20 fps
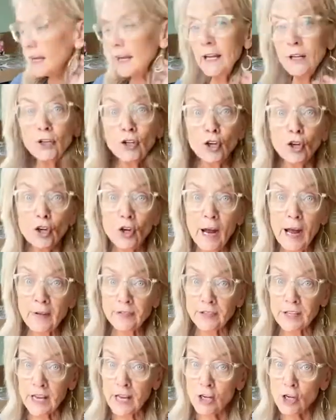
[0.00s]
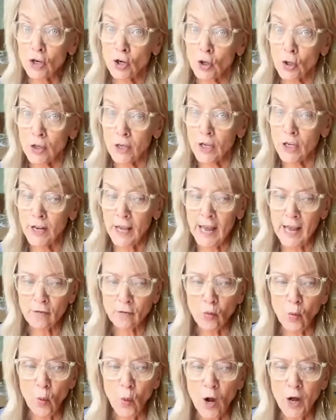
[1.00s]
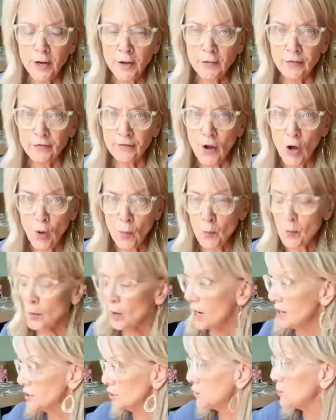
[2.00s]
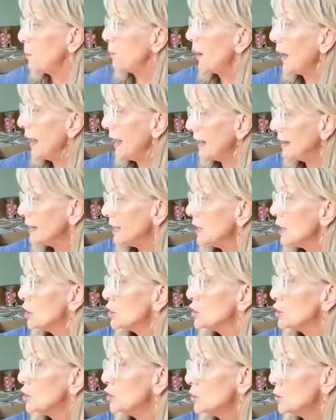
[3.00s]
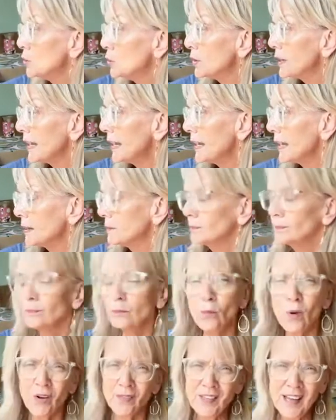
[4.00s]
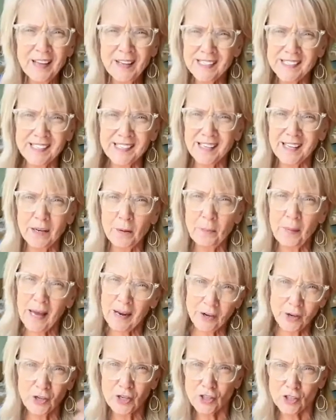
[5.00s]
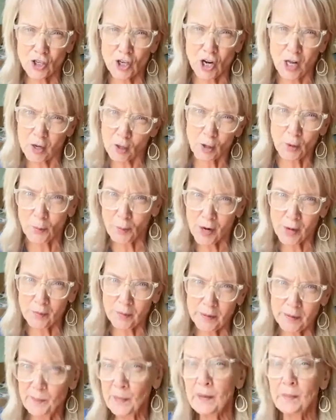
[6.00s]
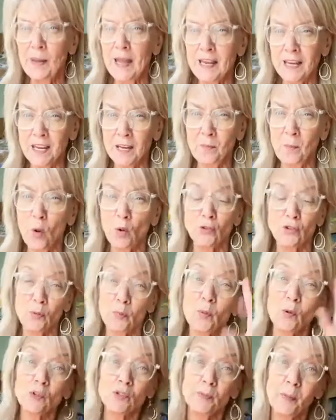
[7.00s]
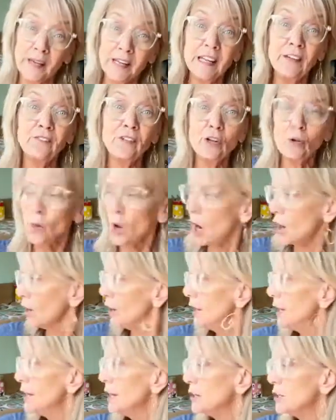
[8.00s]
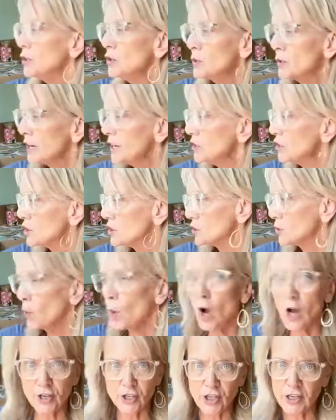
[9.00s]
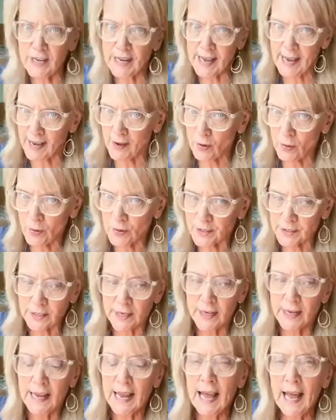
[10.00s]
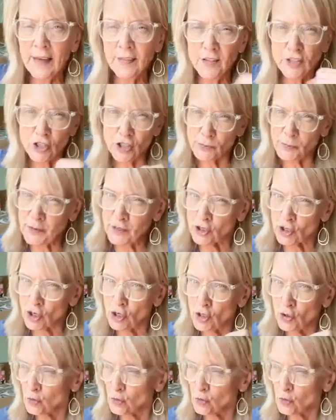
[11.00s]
in your craft kit you're only going to have one foam brush, but you can, well, that isn't going to matter because you're not going to probably be making multiples, but if you are, you can just wash it out and then just be sure